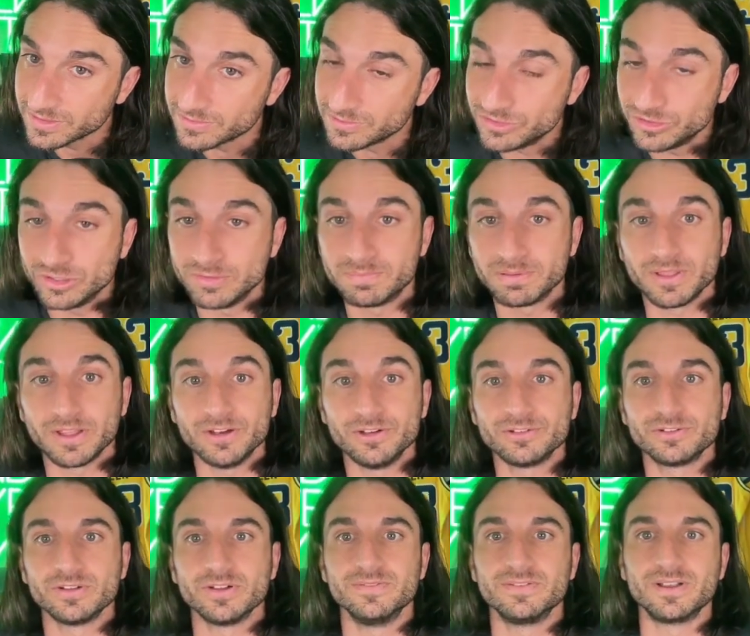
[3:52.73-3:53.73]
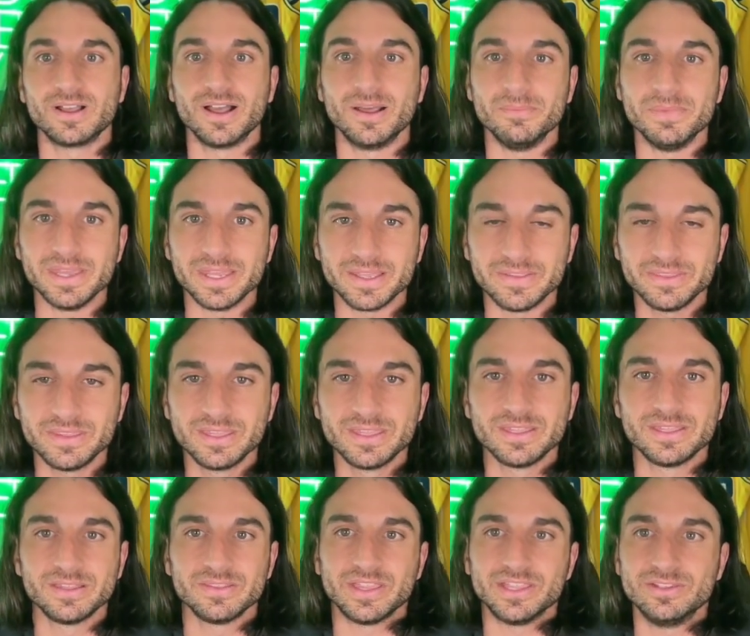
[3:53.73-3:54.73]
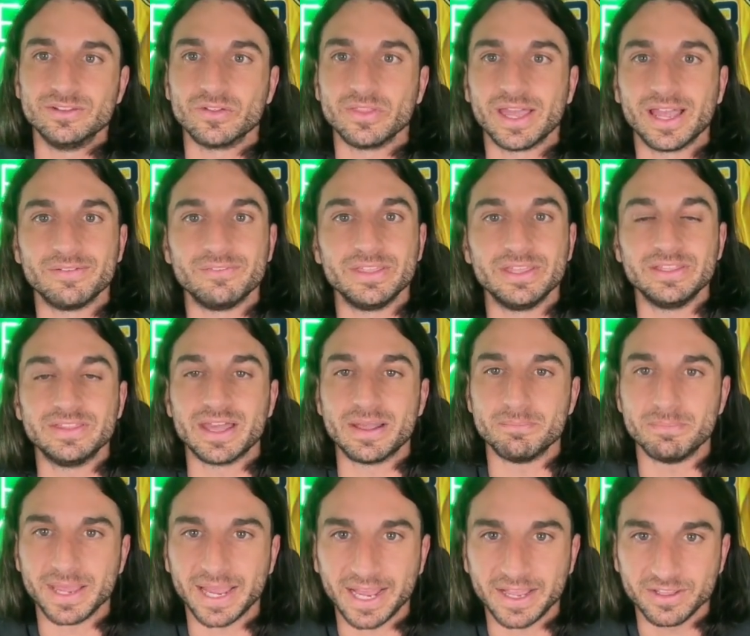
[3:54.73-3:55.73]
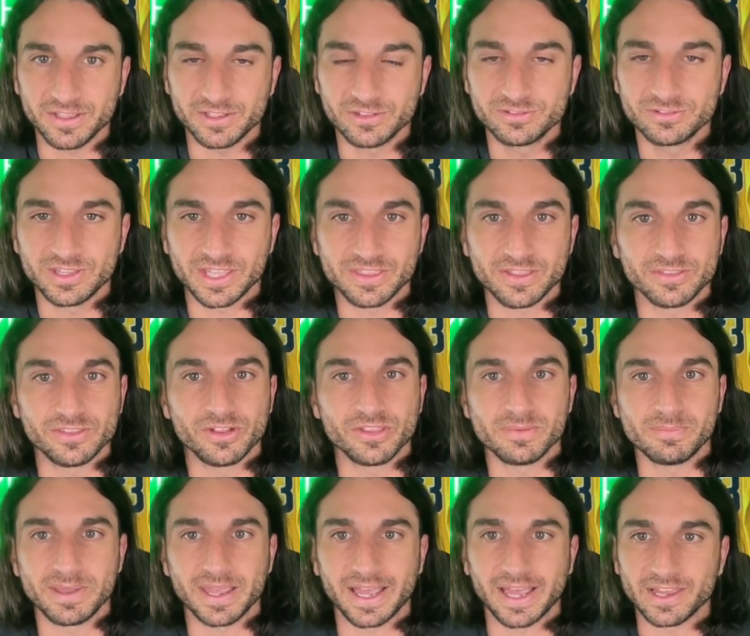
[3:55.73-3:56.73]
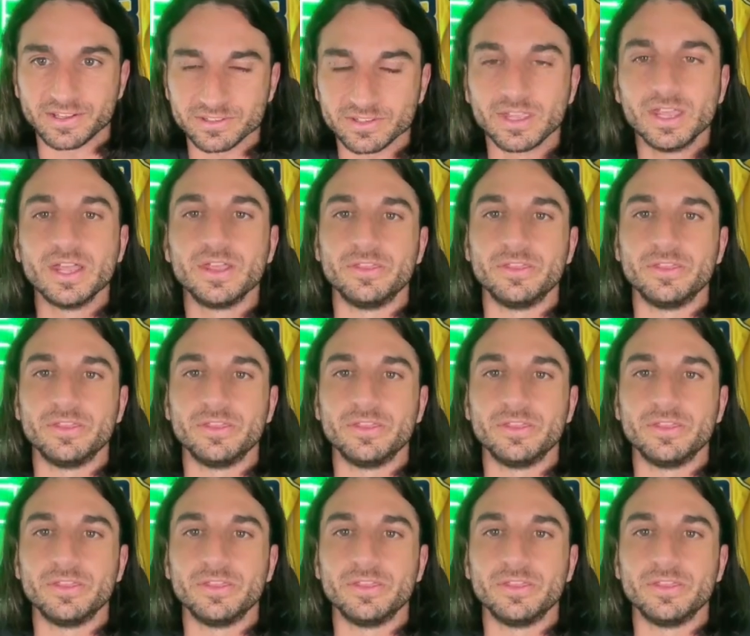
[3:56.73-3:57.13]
New players who have come in. They don't have any of that baggage. They don't know the past.